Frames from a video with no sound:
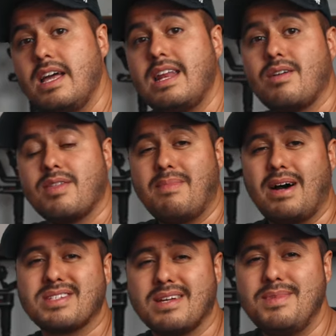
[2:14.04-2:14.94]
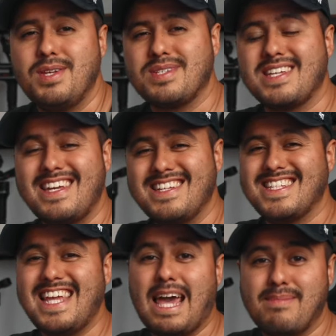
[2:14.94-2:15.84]
Now the mouse I'm using is
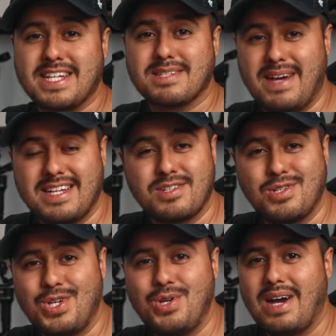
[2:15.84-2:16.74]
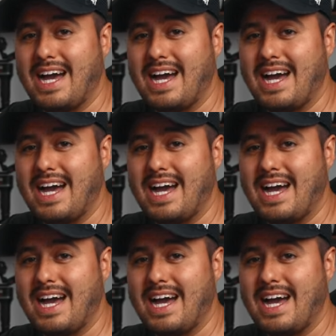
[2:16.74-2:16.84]
the MX Master 2.